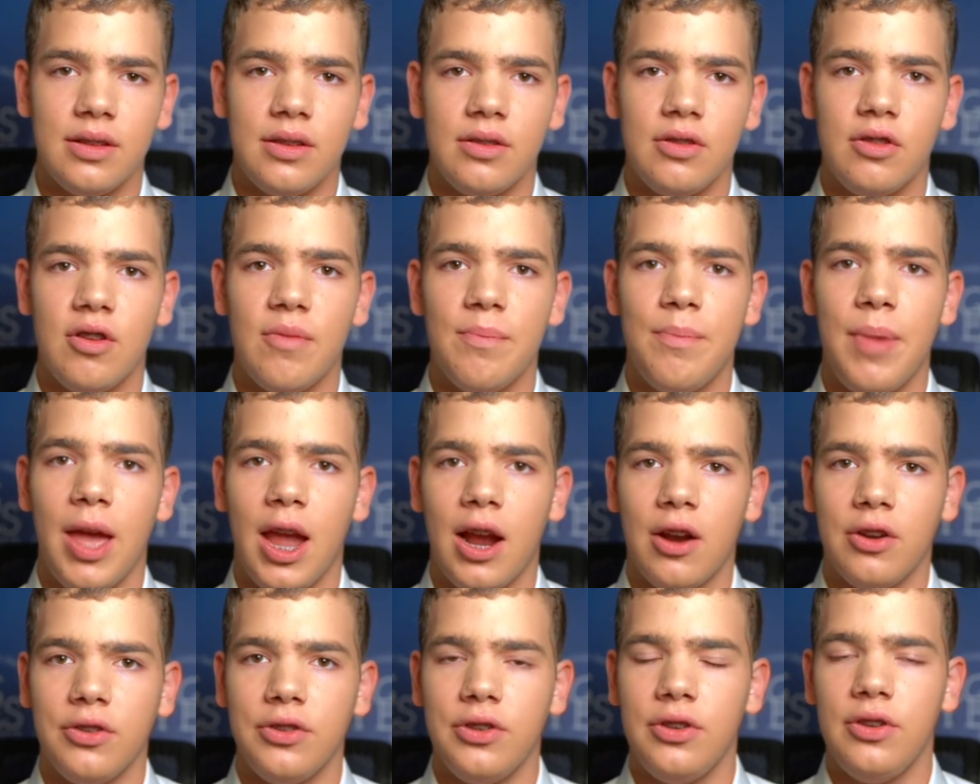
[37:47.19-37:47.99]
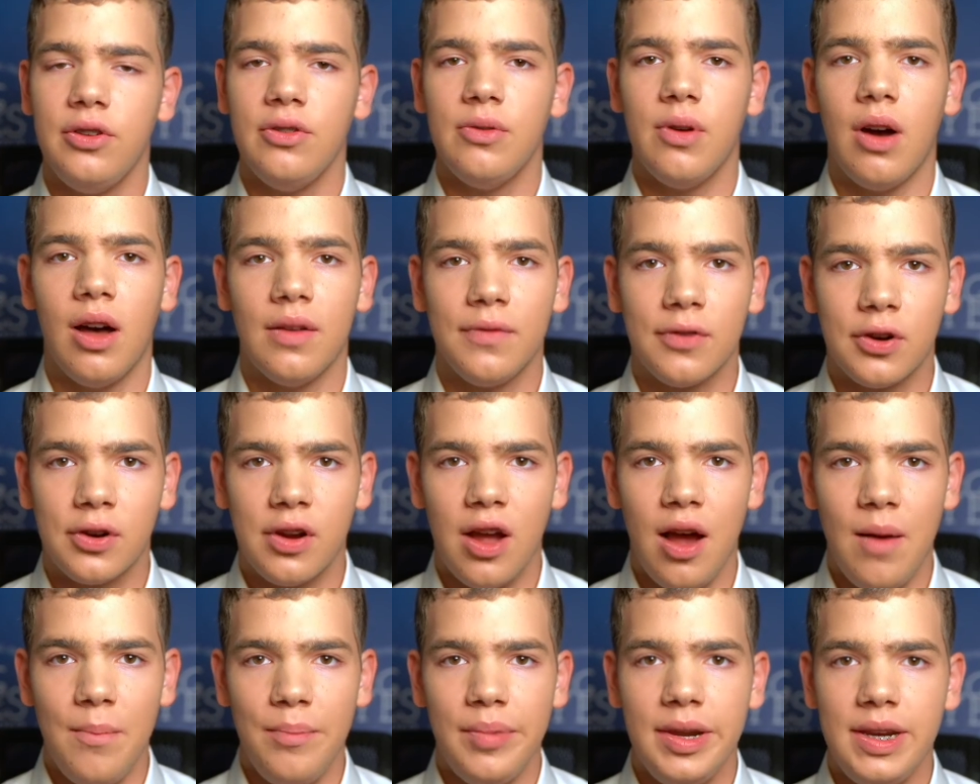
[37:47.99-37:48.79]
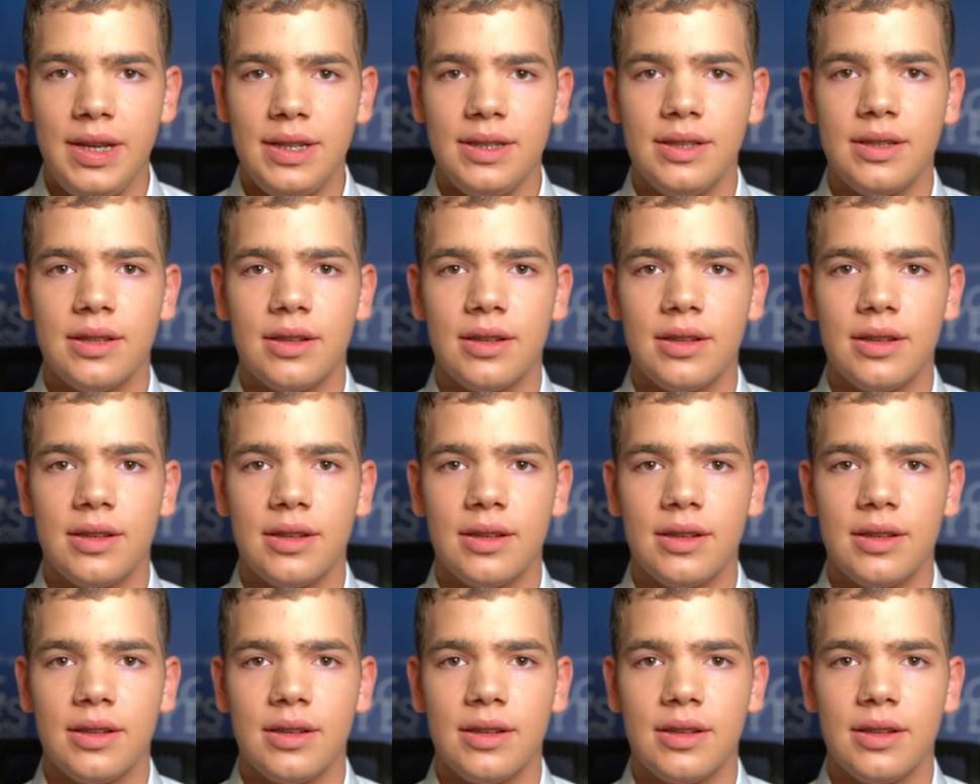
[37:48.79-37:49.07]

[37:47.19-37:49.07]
compared to other companies?